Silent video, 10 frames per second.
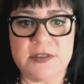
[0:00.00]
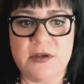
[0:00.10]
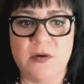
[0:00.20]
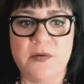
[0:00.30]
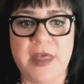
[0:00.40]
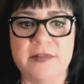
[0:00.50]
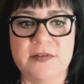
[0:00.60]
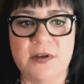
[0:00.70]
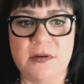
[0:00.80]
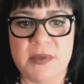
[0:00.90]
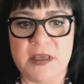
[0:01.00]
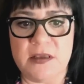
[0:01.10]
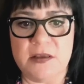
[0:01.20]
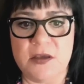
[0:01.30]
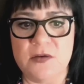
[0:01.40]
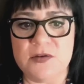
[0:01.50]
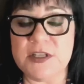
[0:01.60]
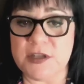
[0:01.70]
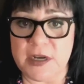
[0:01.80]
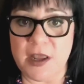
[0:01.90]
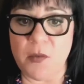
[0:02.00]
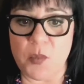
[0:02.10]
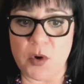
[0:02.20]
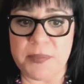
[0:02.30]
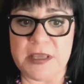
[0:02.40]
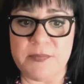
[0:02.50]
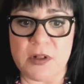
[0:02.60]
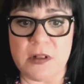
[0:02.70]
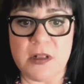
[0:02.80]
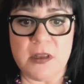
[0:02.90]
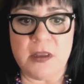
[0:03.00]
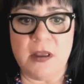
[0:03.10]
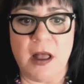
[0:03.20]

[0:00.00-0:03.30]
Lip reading: So that's going to be huge. It's going to help more people